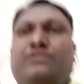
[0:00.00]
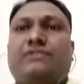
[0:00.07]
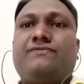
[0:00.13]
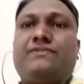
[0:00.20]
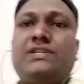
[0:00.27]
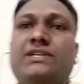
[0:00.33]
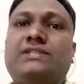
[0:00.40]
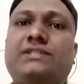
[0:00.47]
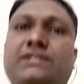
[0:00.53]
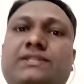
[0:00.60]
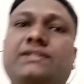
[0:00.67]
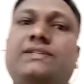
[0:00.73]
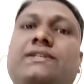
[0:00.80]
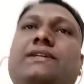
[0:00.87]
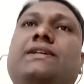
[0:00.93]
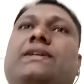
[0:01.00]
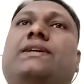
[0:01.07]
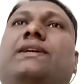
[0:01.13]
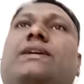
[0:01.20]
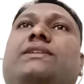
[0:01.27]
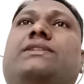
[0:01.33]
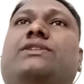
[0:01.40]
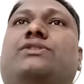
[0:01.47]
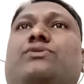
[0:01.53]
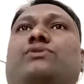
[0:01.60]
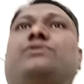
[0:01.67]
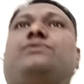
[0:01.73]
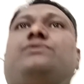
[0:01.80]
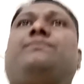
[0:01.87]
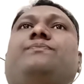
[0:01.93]
for that. As I told
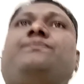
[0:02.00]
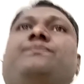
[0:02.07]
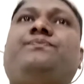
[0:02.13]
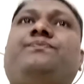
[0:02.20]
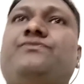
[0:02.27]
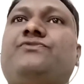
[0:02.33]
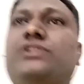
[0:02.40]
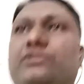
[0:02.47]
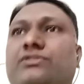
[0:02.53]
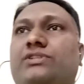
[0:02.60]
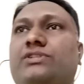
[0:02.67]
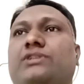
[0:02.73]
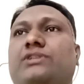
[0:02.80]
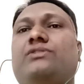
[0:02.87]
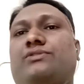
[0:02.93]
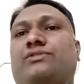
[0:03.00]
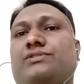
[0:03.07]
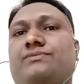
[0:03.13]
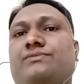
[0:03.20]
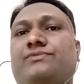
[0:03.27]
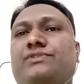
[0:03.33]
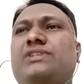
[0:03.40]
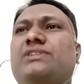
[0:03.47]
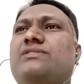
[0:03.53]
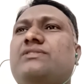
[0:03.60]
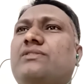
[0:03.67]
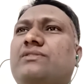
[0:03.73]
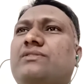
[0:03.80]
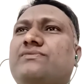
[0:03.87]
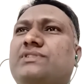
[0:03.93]
you, then to see a doctor. You get a
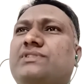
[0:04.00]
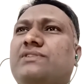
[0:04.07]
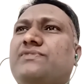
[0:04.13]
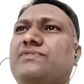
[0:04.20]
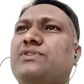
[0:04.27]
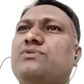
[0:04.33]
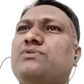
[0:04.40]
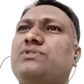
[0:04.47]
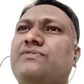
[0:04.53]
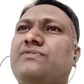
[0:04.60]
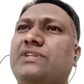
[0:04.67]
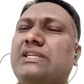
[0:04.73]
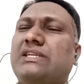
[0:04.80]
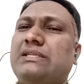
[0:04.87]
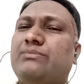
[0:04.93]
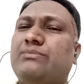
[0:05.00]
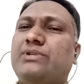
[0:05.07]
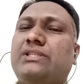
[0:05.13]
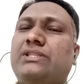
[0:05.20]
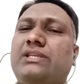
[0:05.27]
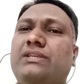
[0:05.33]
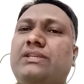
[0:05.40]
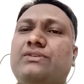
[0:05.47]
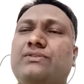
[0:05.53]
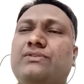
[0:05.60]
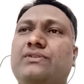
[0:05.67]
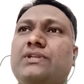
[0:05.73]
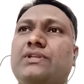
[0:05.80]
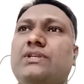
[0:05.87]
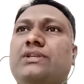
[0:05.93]
lot of stuff, difficulty breathing,
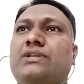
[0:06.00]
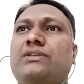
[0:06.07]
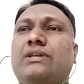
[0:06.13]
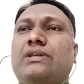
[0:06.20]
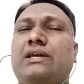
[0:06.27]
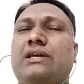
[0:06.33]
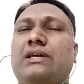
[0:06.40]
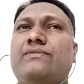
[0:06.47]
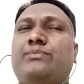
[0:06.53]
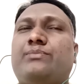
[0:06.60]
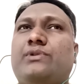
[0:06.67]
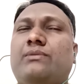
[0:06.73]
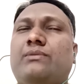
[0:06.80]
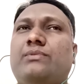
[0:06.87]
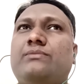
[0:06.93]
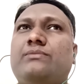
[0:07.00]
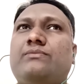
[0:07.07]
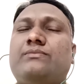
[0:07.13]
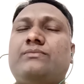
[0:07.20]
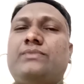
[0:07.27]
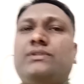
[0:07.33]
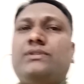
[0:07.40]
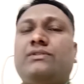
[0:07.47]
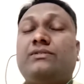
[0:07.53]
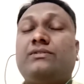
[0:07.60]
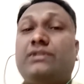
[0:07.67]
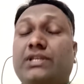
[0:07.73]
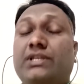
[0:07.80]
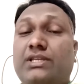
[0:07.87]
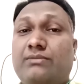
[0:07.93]
you have a problem
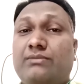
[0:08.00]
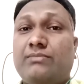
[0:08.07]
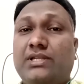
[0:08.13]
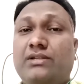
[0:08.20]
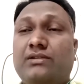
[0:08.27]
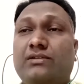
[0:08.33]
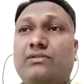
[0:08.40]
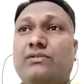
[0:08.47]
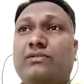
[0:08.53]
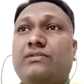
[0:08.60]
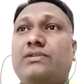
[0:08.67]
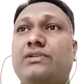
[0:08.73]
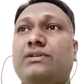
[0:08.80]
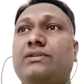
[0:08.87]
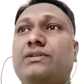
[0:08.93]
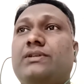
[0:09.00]
drinking milk, or